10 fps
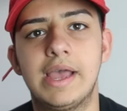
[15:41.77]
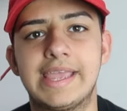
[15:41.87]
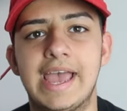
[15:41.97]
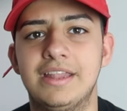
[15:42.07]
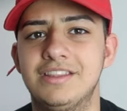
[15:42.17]

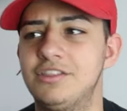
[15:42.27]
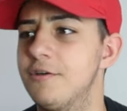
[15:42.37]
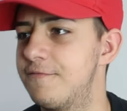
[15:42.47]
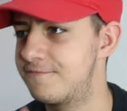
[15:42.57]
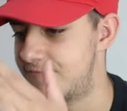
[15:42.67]
Again,
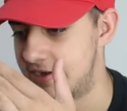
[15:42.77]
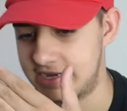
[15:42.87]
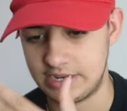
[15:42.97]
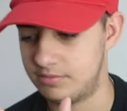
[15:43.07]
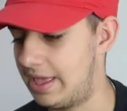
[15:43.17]
the
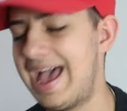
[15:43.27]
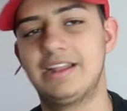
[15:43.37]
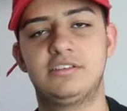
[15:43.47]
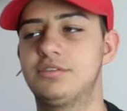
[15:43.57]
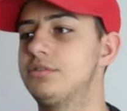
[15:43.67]
frickin' the
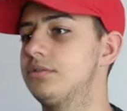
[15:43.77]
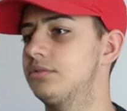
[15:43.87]
ad.